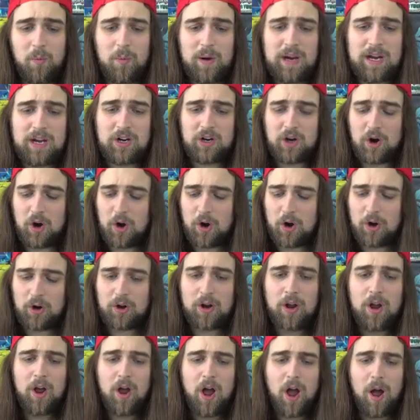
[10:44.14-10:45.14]
wing
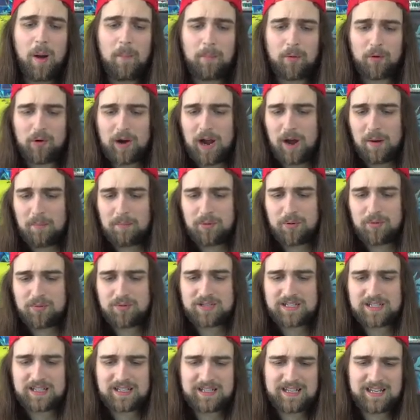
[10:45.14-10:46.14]
guard, a morale
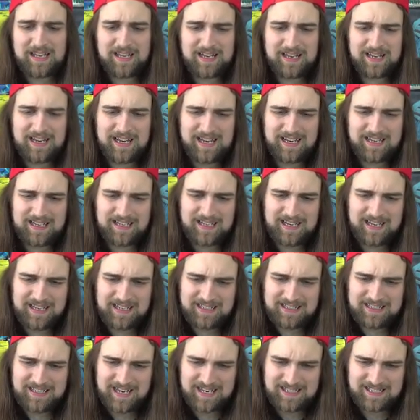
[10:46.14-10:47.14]
boost, and then
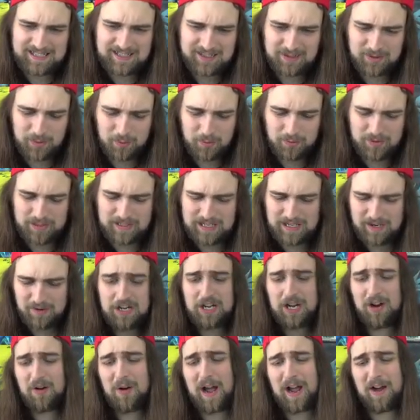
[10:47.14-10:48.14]
incandescent ordeal. You
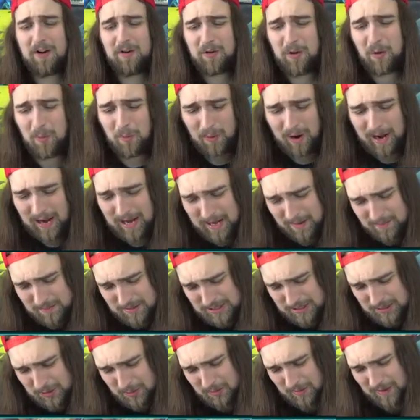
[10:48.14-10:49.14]
know, I don't know why I'm
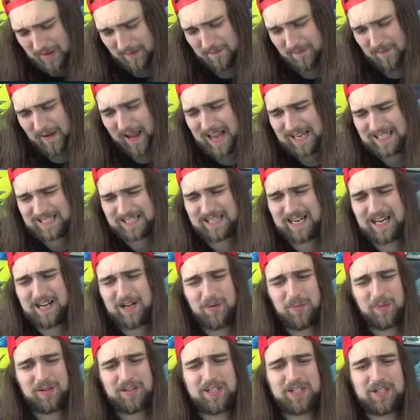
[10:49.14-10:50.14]
so like fascinated
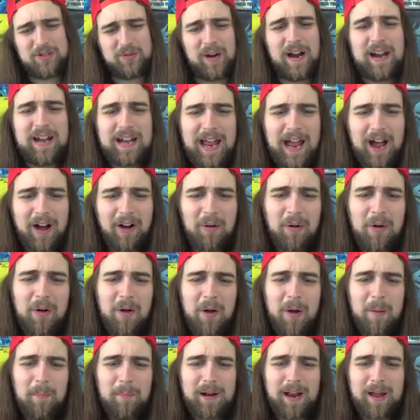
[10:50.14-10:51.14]
with this right now,
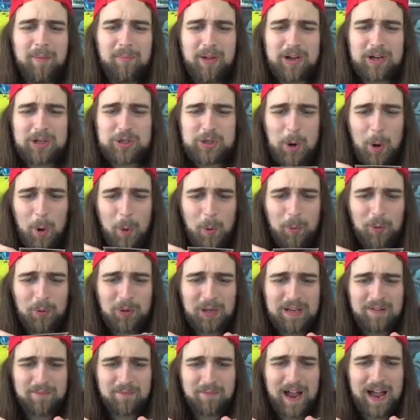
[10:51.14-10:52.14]
but I'm like
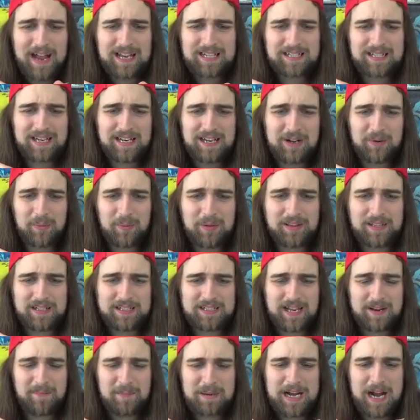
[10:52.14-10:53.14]
totally fascinated with this.
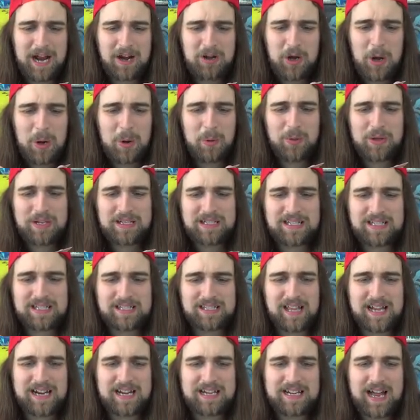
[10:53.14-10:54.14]
I mean, I know this is
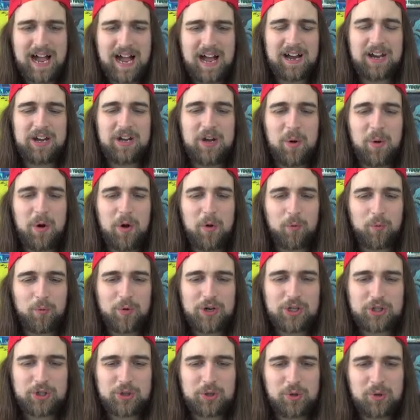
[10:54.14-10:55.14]
like not you know an
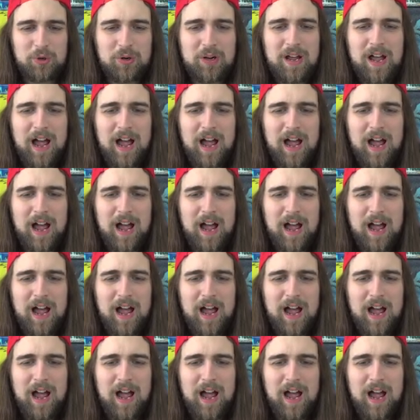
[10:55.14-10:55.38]
original.